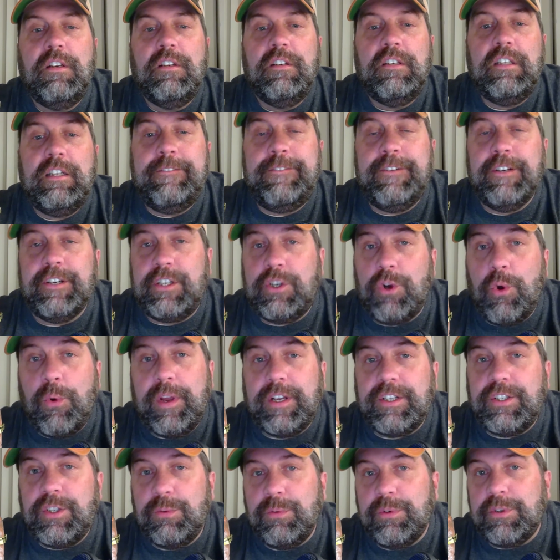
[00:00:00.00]
if you're
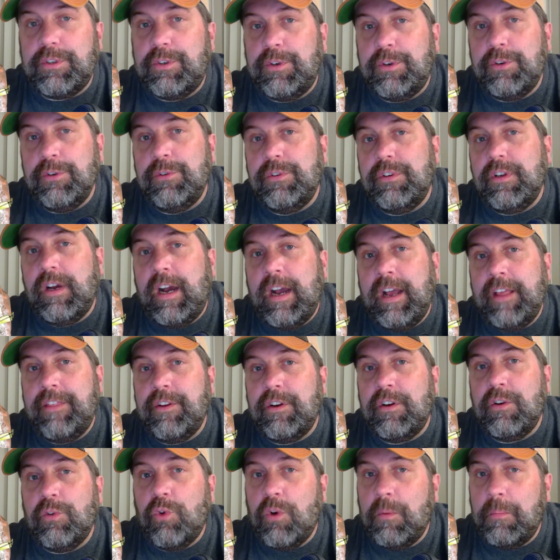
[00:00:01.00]
going to recruit
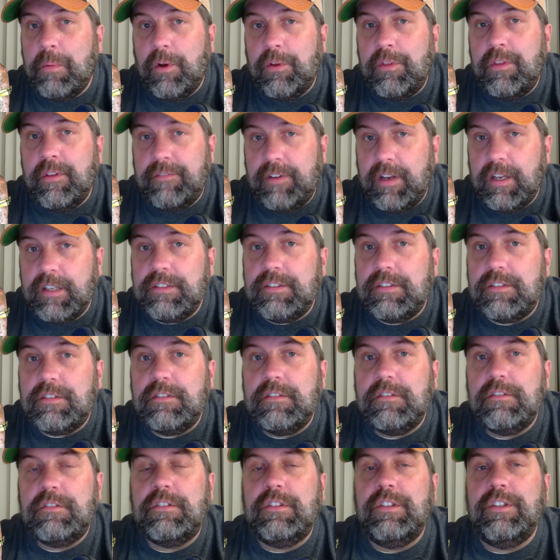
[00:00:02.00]
either or both of us
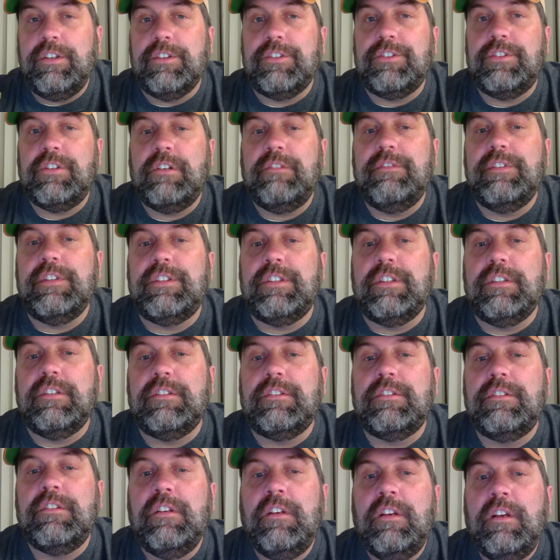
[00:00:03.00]
to your
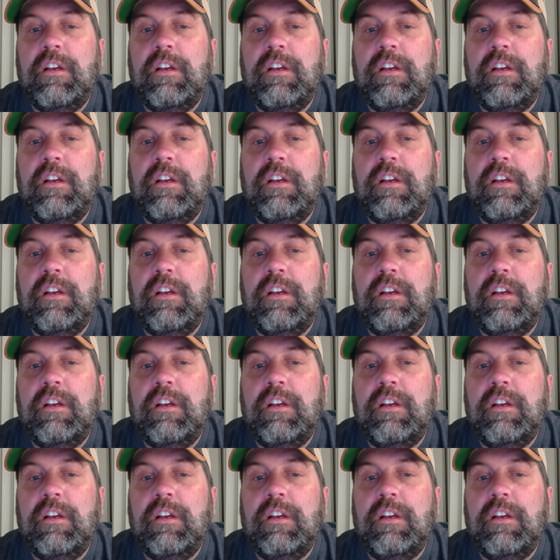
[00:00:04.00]
services.